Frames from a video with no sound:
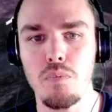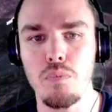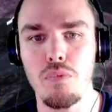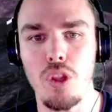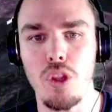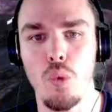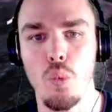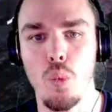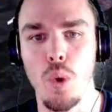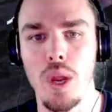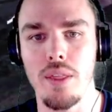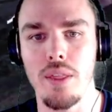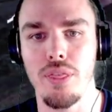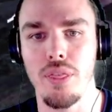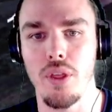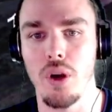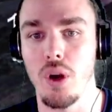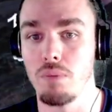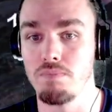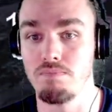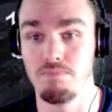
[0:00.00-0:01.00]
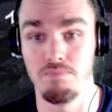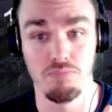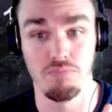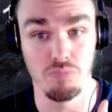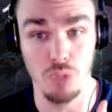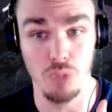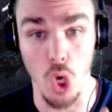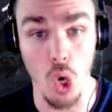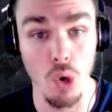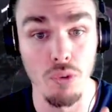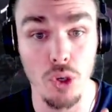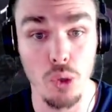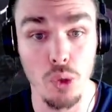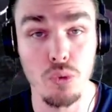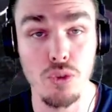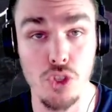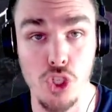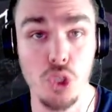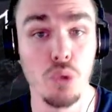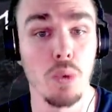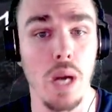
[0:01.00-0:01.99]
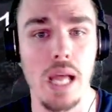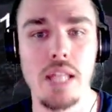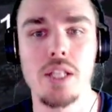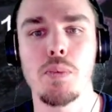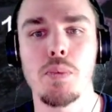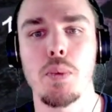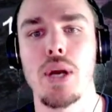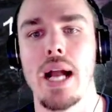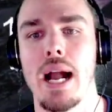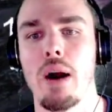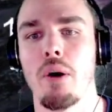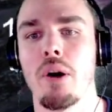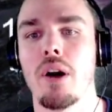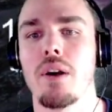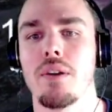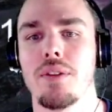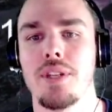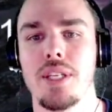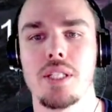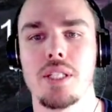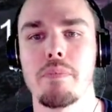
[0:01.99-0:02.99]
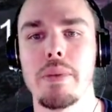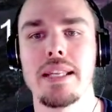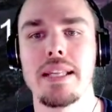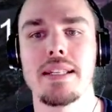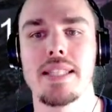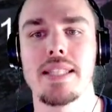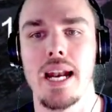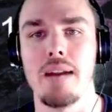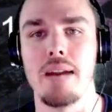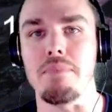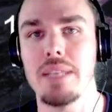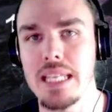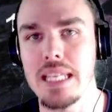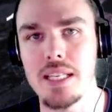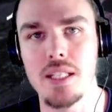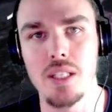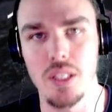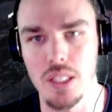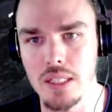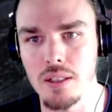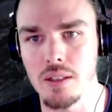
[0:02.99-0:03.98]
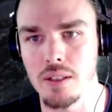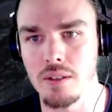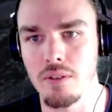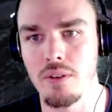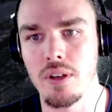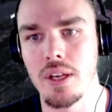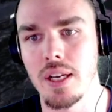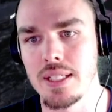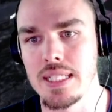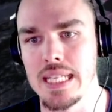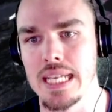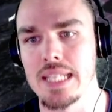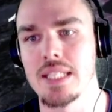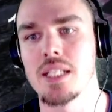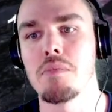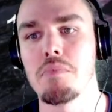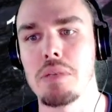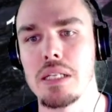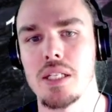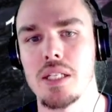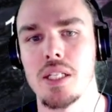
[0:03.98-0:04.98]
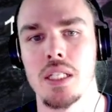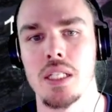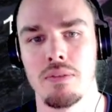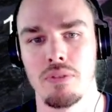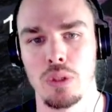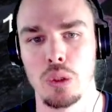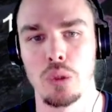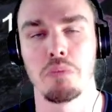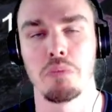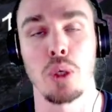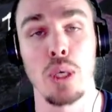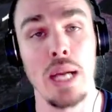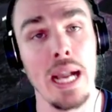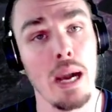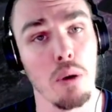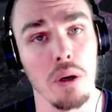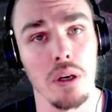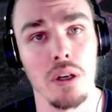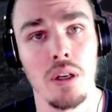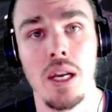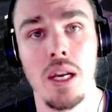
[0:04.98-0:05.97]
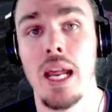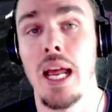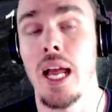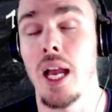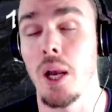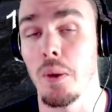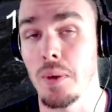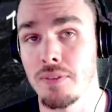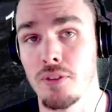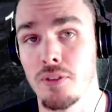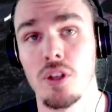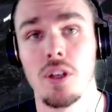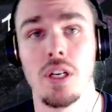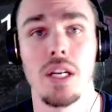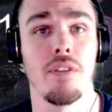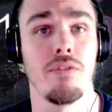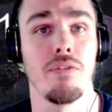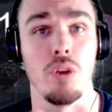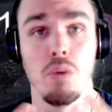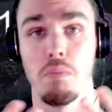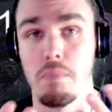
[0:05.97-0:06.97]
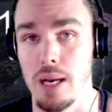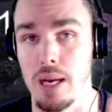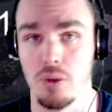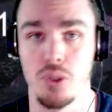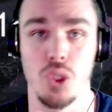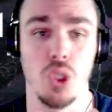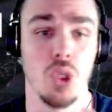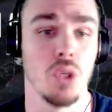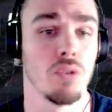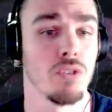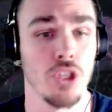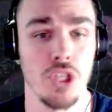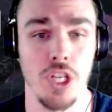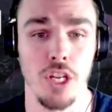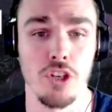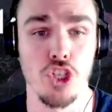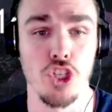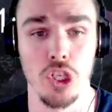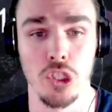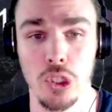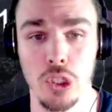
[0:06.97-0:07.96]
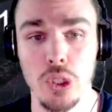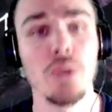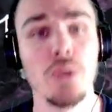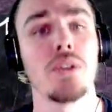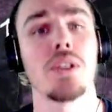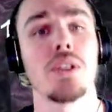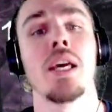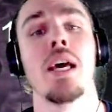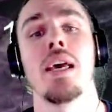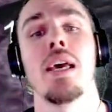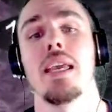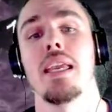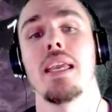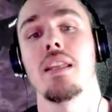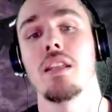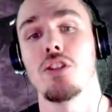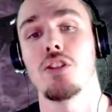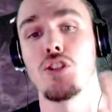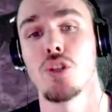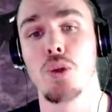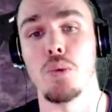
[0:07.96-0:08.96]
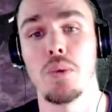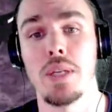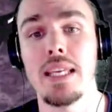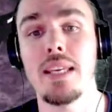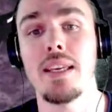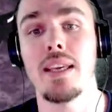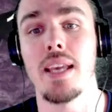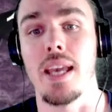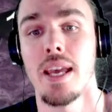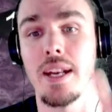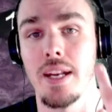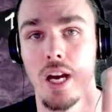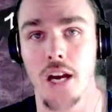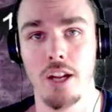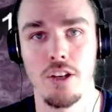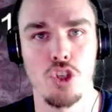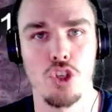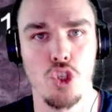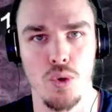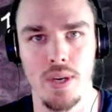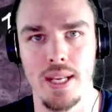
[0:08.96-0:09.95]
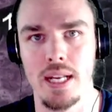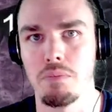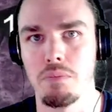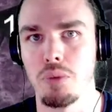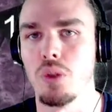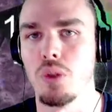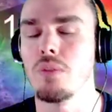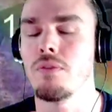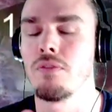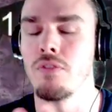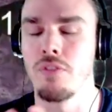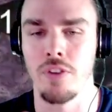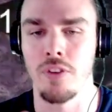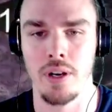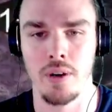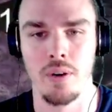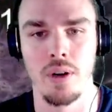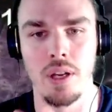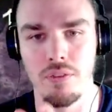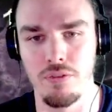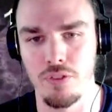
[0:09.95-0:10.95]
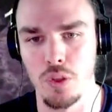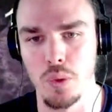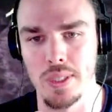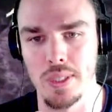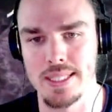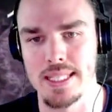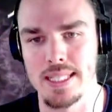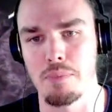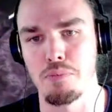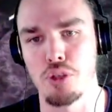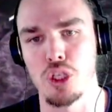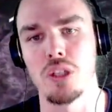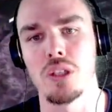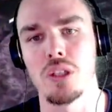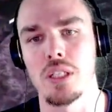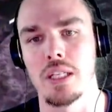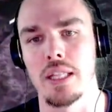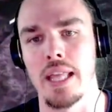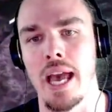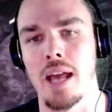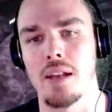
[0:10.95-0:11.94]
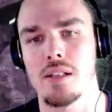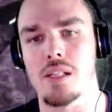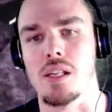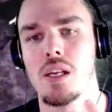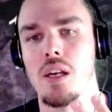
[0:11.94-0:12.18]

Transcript: With over 2 runs per hour, this means that I'm easily clearing a dozen pieces of loot per hour. However, if you mouse over dungeon loot, it is unique and untradeable. Very few exceptions to that,